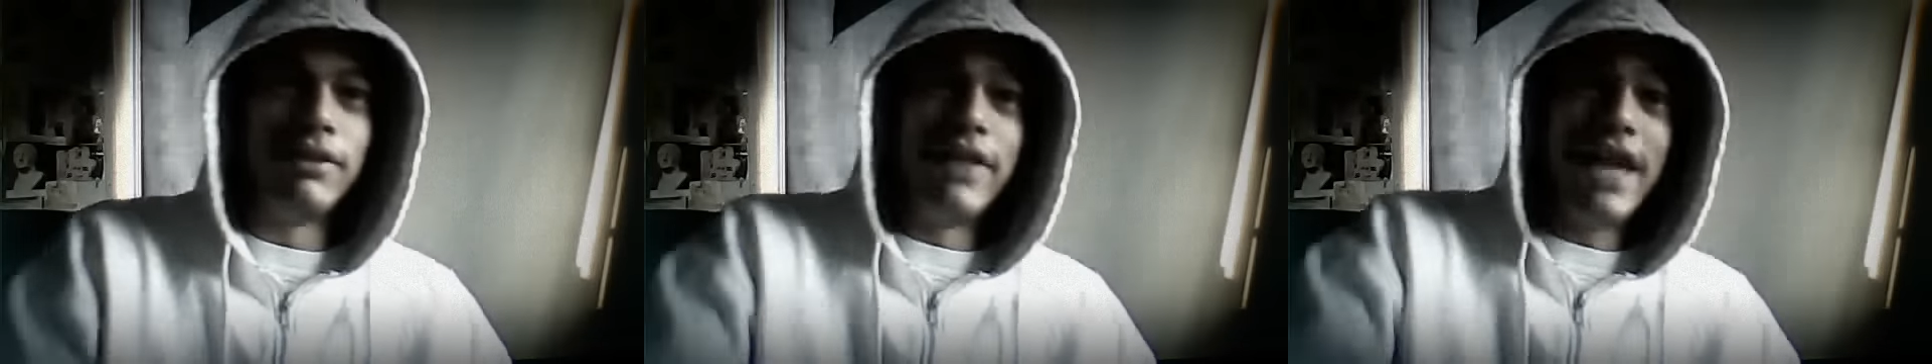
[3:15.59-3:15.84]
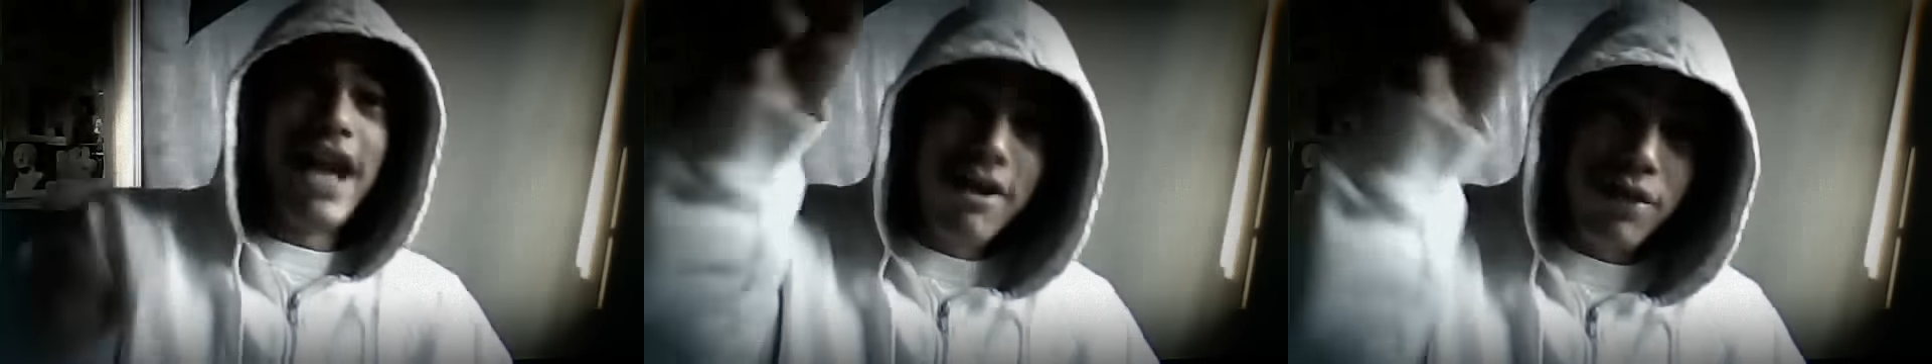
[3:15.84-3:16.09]

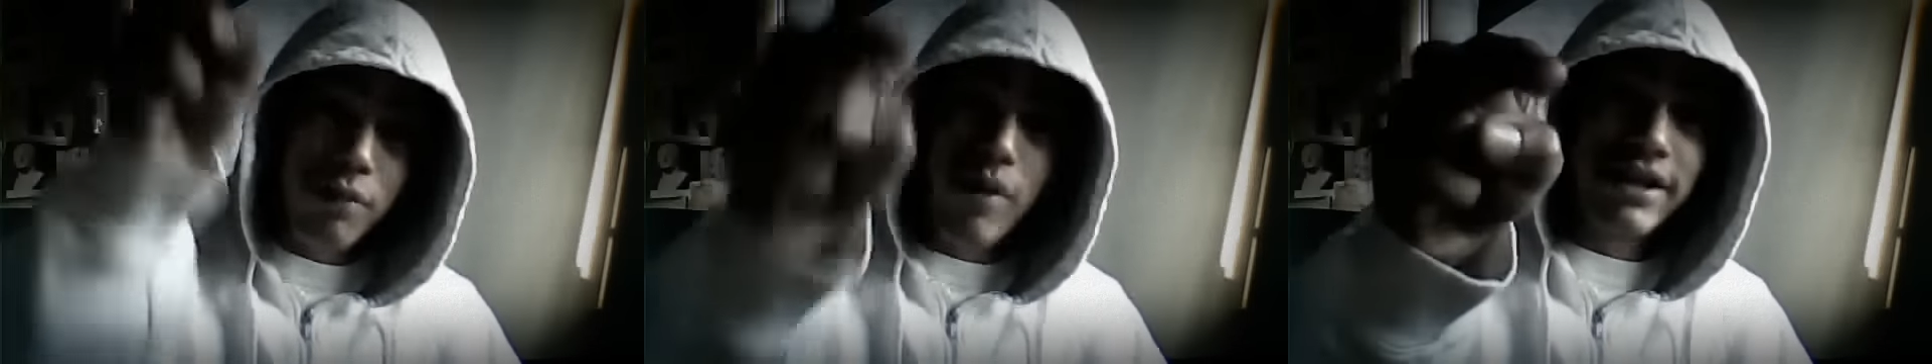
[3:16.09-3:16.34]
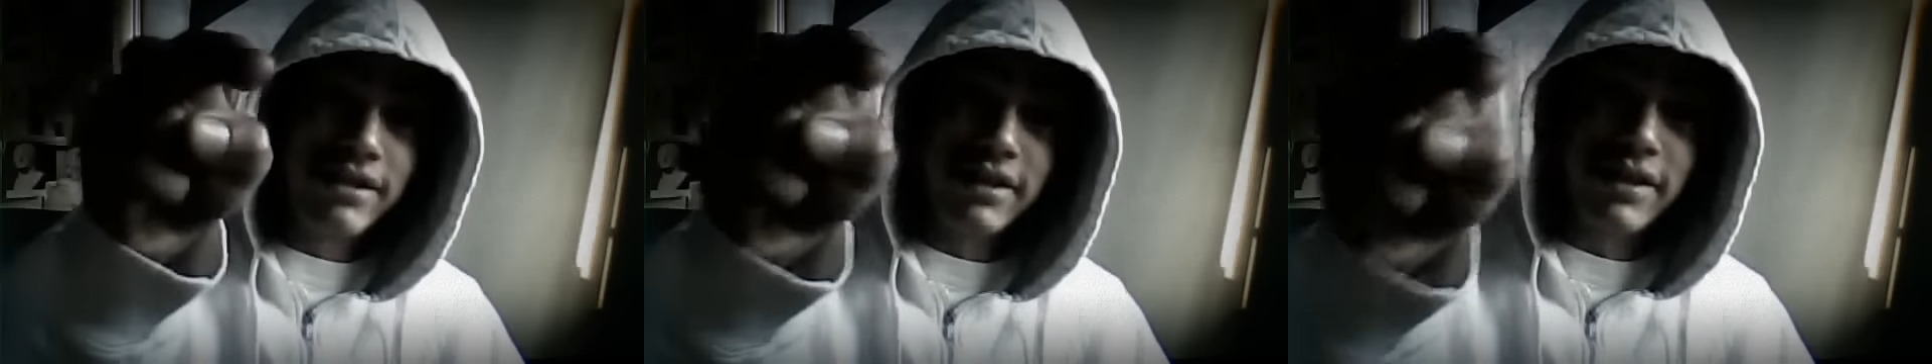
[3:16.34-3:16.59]
They're the
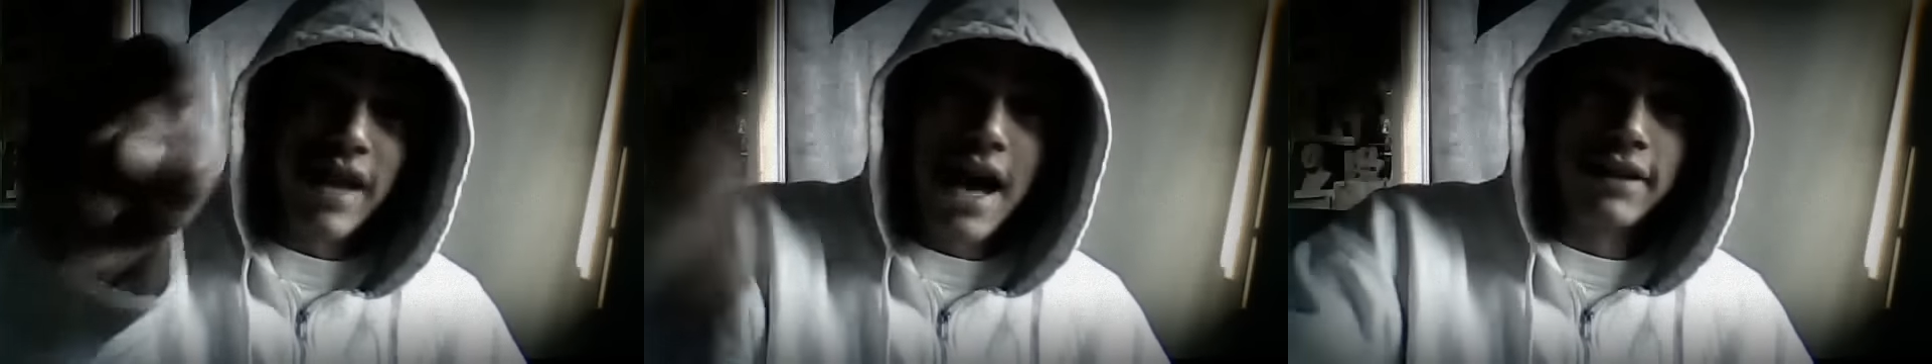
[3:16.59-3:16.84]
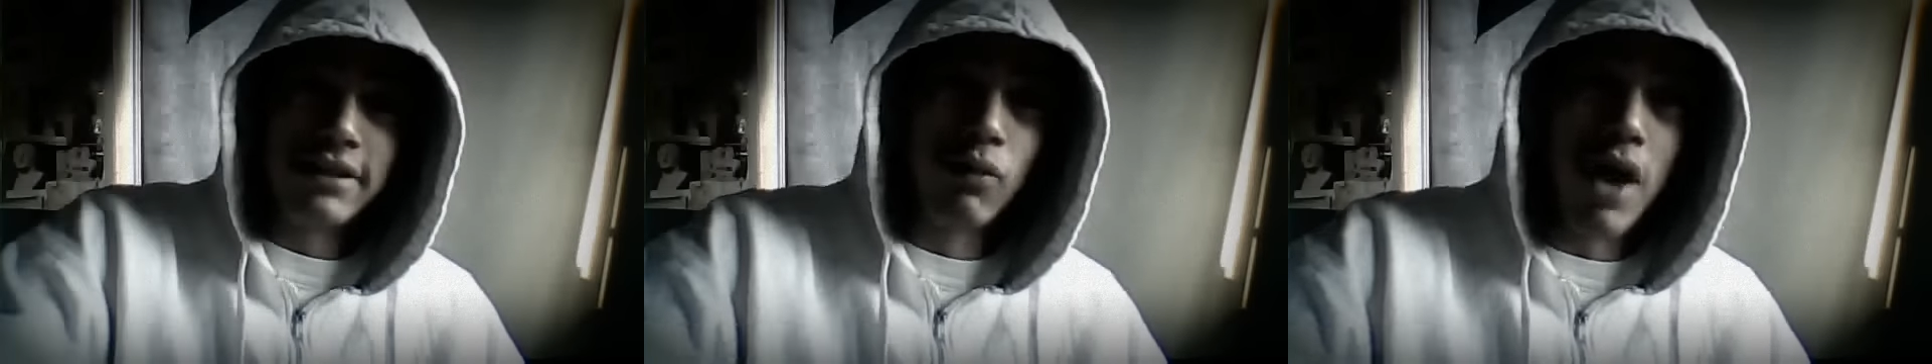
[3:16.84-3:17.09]
racist
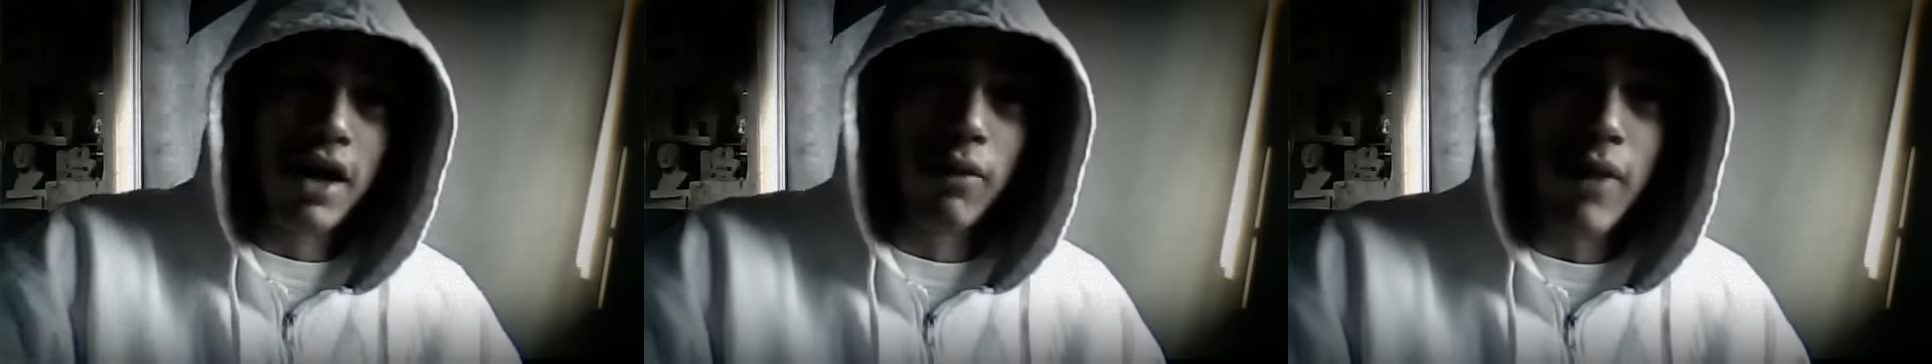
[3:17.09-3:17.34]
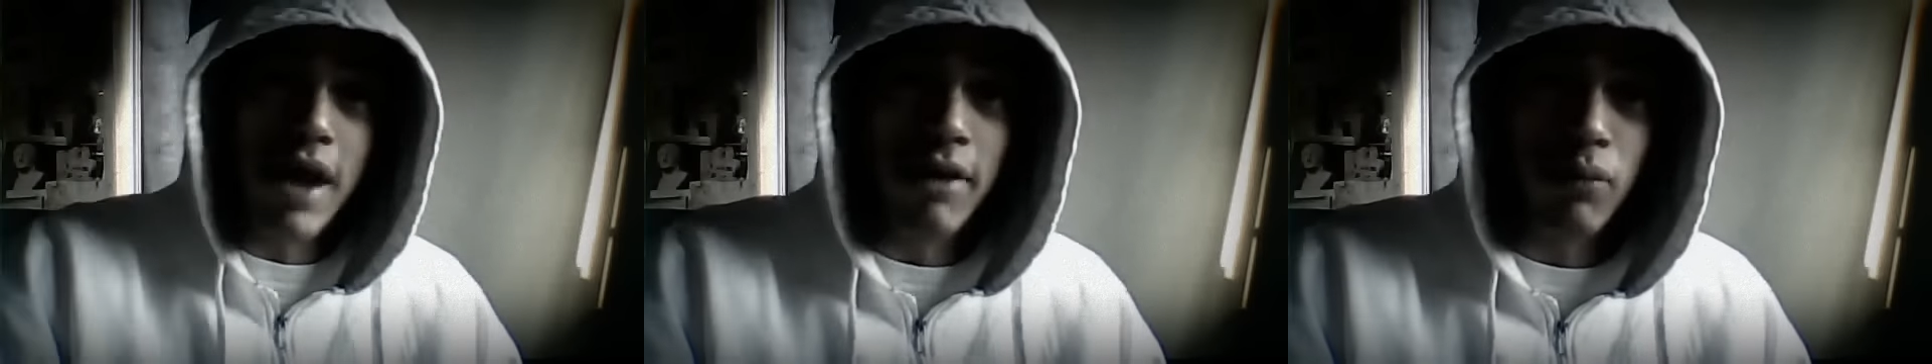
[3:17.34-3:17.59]
guys that walk
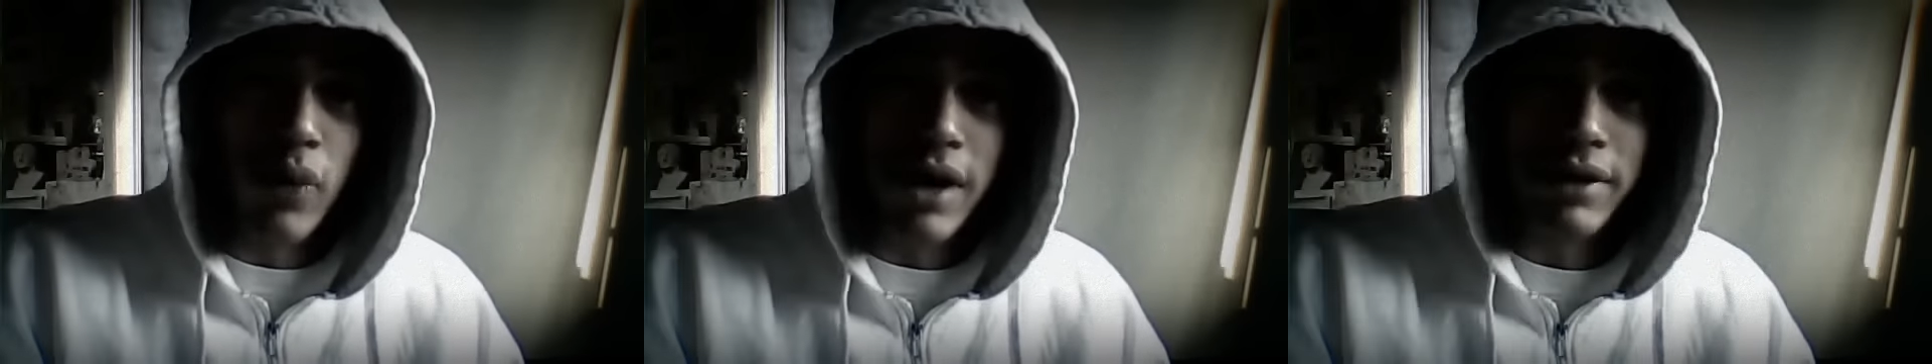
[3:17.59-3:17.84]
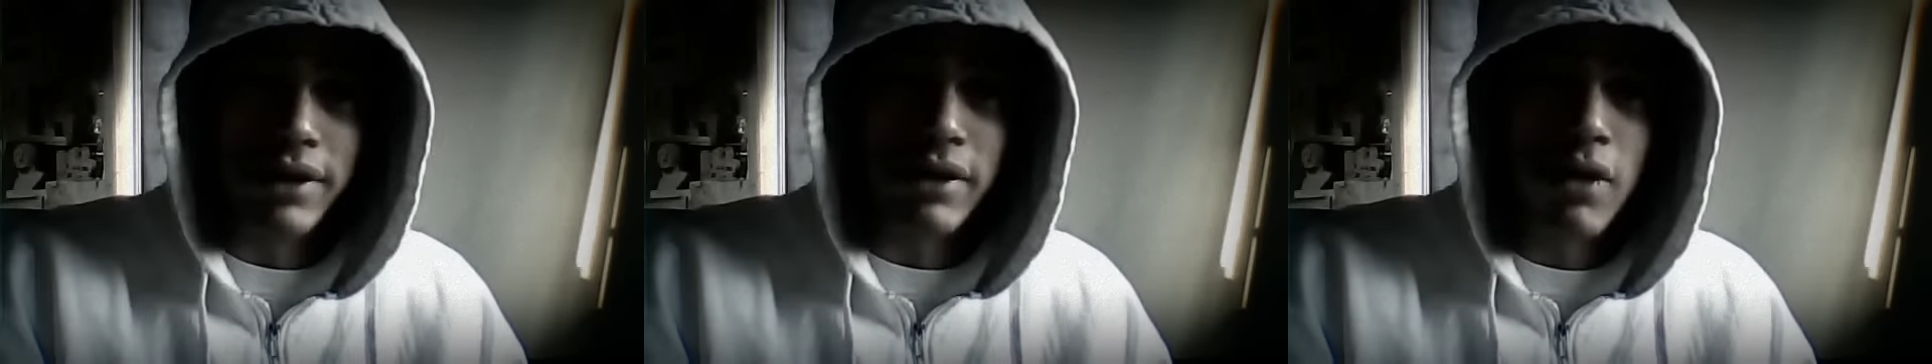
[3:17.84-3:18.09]
around
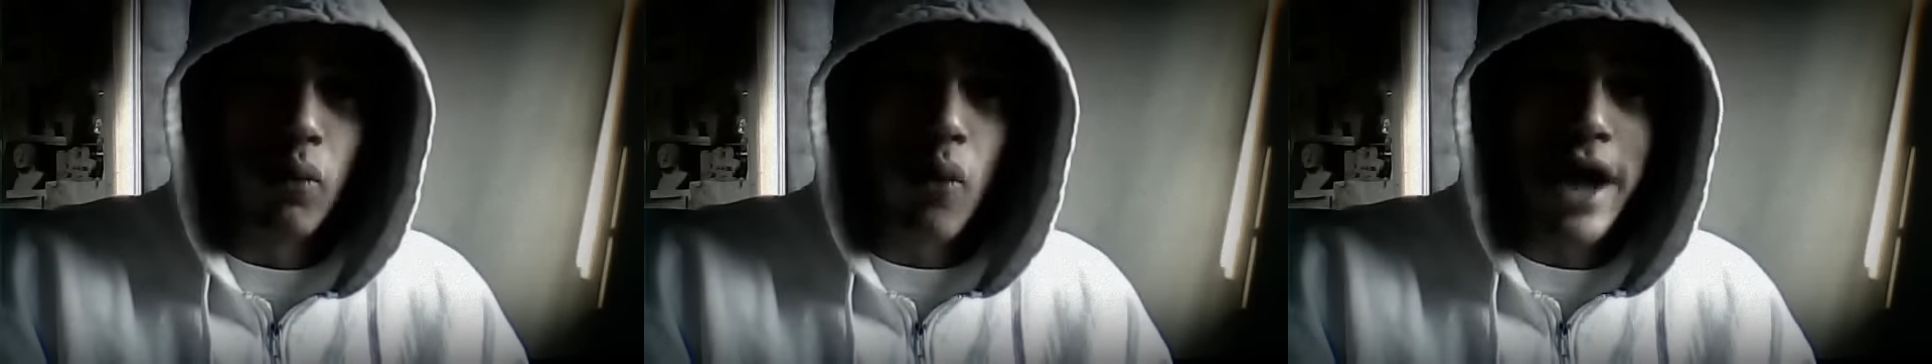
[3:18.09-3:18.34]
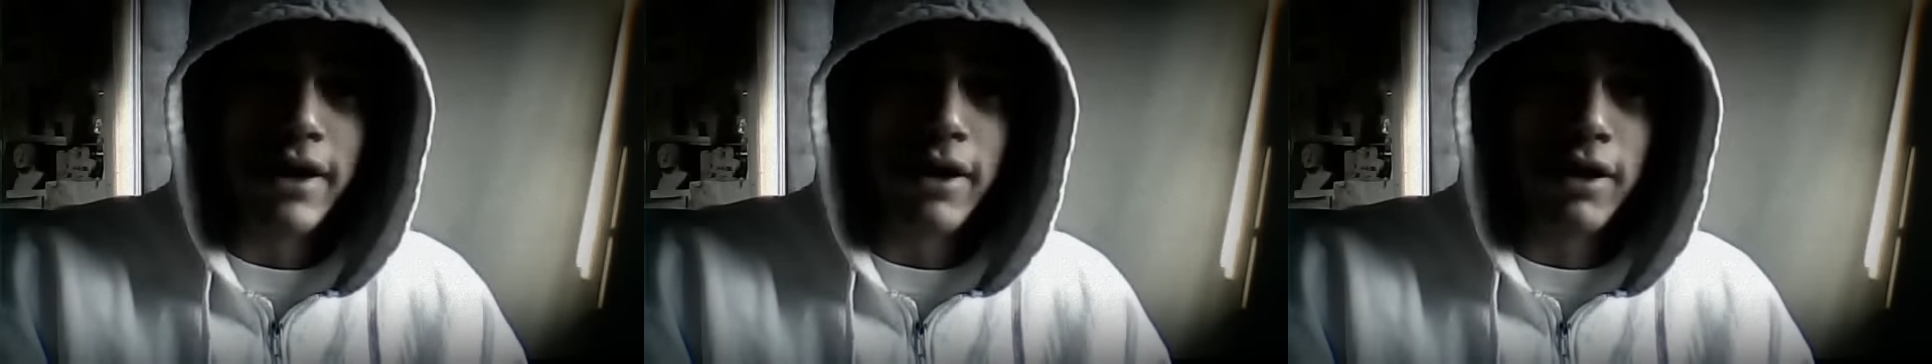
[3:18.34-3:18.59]
wearing
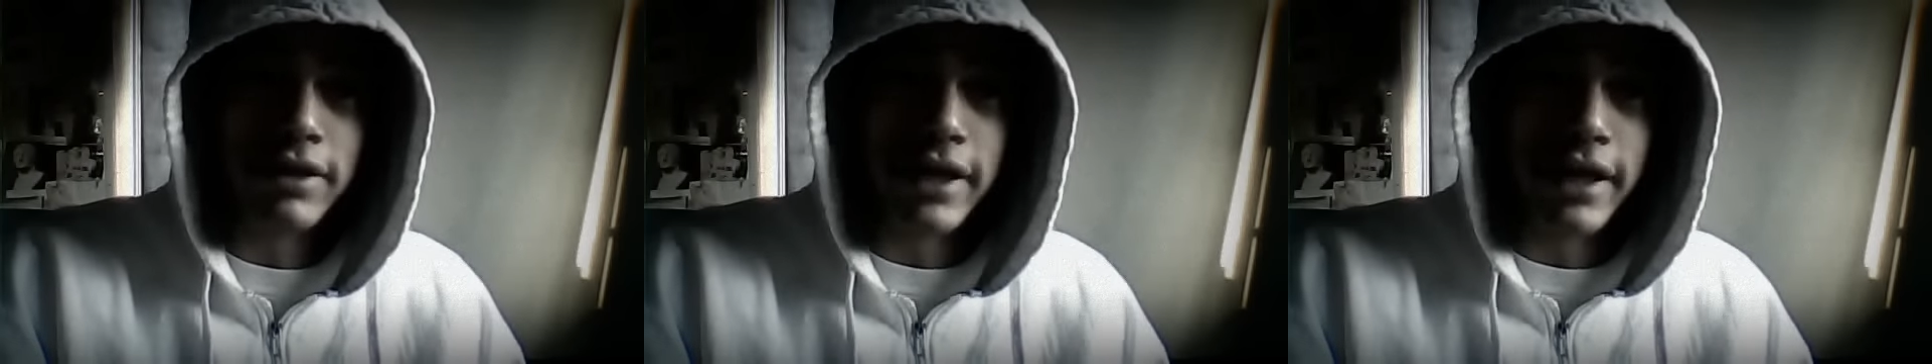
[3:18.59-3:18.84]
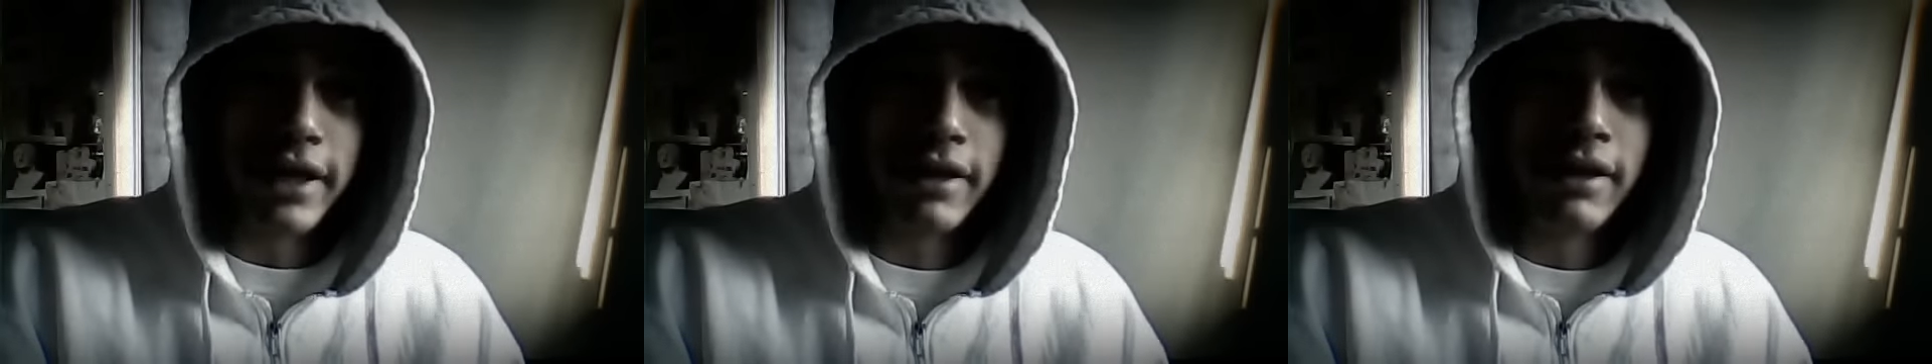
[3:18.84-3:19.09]
white all
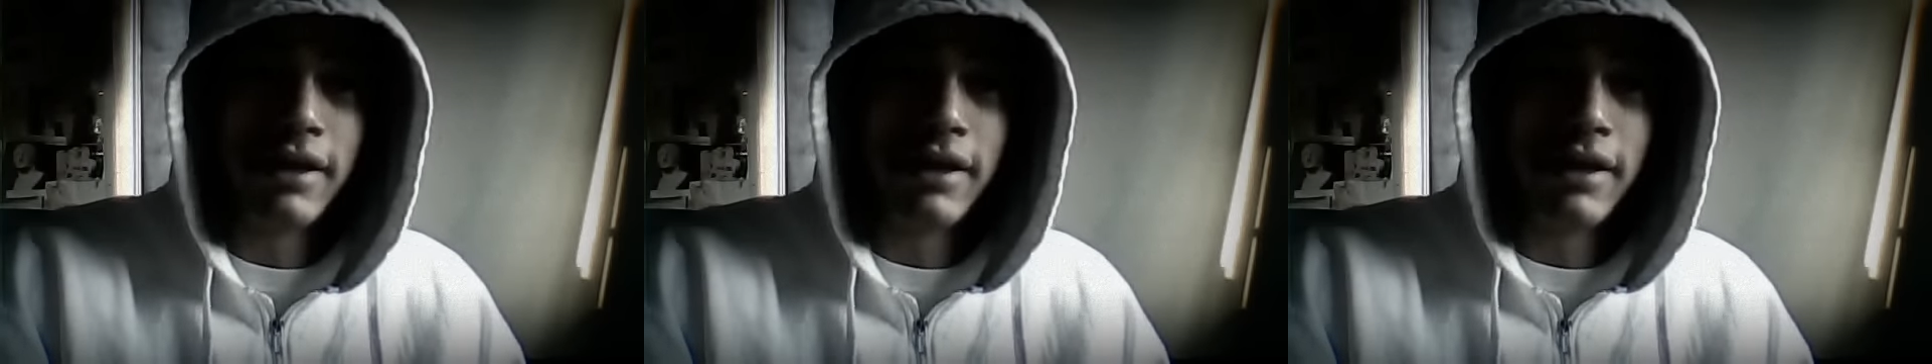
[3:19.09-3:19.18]
day.